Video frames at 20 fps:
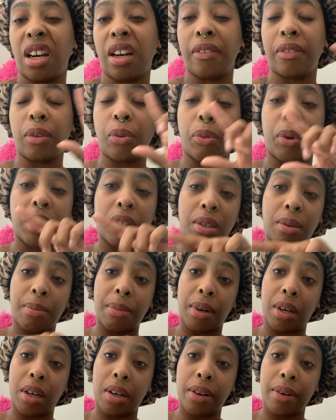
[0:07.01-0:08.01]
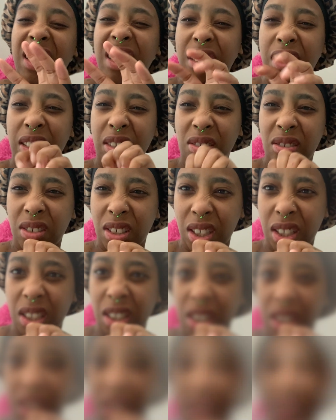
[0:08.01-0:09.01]
I have to work tomorrow. It's
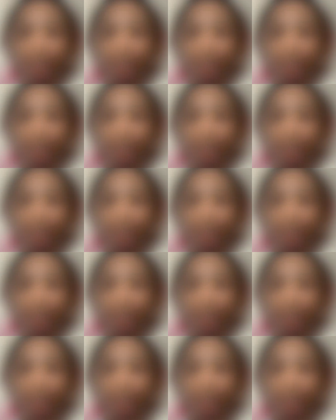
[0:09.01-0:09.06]
crunch time.